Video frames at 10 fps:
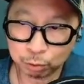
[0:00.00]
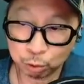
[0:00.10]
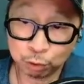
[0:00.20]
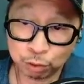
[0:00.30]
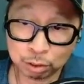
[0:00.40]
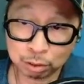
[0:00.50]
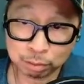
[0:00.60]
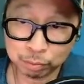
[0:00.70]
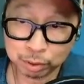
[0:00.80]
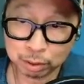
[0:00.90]
you feel
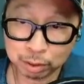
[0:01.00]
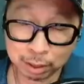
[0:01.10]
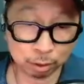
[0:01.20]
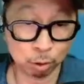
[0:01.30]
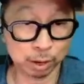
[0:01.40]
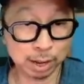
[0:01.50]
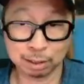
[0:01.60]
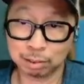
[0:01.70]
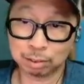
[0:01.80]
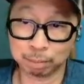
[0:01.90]
that, oh, hey,
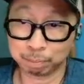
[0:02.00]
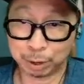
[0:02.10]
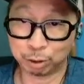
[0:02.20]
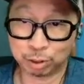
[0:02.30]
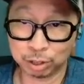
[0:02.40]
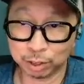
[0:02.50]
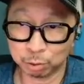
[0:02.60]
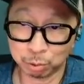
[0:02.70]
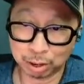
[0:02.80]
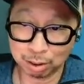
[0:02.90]
this is a better TV
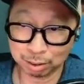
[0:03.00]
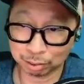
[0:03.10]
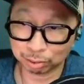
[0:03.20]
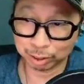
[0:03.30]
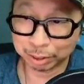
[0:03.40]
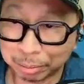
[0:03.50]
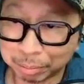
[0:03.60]
regardless, right?